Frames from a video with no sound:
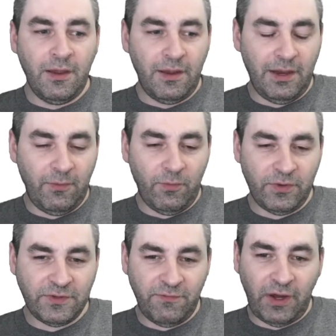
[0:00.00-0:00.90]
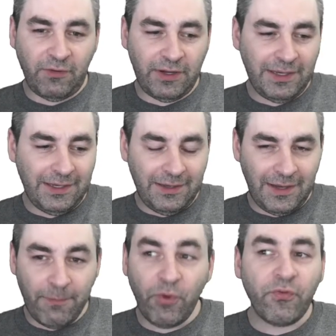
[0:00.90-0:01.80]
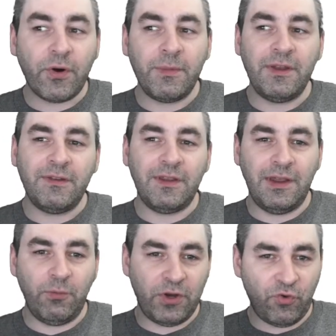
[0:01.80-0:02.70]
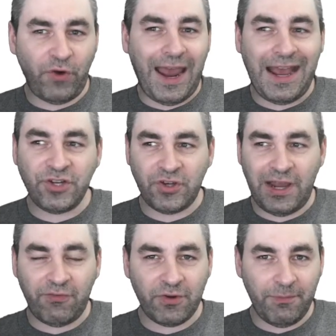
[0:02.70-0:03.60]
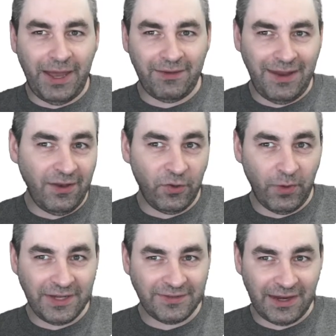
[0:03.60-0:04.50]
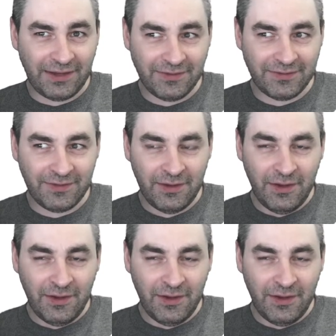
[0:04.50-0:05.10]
It was very imperformant. It would crash after about 10 to 20 seconds.